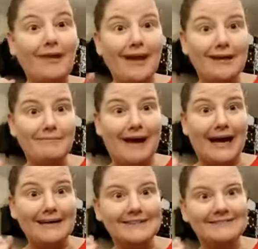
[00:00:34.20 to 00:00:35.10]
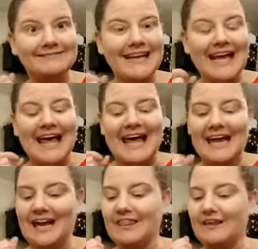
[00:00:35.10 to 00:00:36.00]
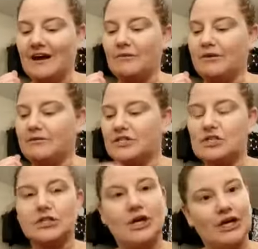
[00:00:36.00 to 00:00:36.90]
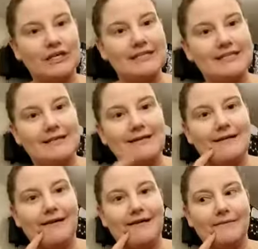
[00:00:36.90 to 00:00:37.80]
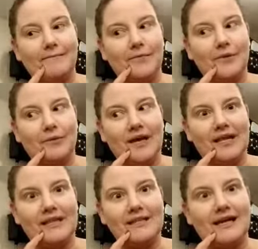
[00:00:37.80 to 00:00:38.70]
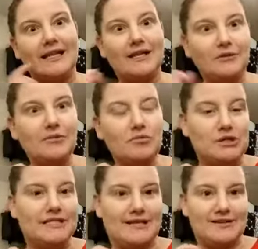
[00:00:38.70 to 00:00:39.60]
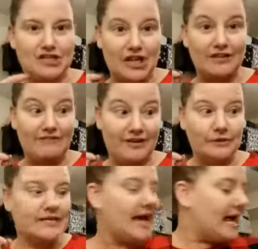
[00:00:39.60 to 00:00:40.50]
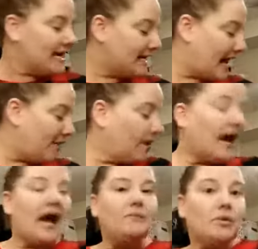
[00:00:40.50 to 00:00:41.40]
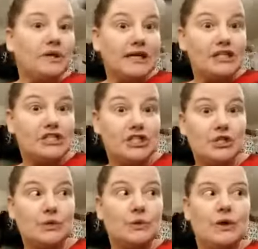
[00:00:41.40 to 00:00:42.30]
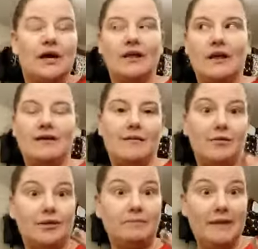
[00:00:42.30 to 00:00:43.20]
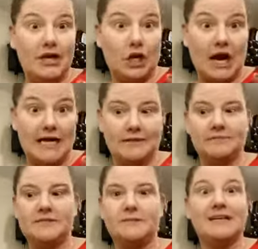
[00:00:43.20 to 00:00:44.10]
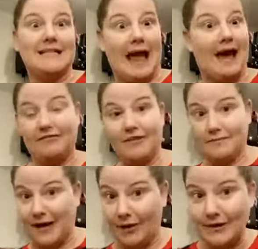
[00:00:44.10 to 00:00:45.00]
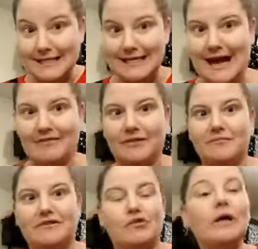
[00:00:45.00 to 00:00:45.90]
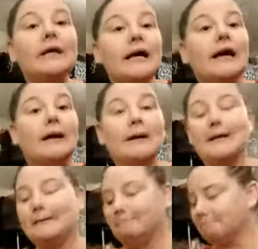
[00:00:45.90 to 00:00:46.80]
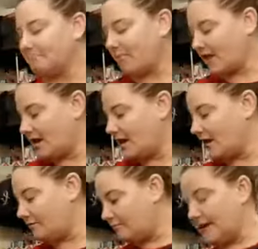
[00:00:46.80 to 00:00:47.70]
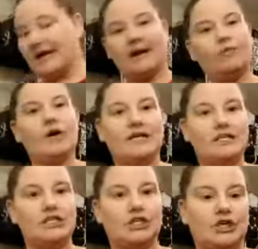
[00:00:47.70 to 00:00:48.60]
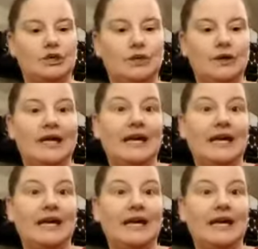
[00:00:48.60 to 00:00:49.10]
am back, and I thought we would start with a little bit more discussion on the felt. Now, I'm only going to do a couple of the bigger items because I have them now. I didn't have them before. But I wanted to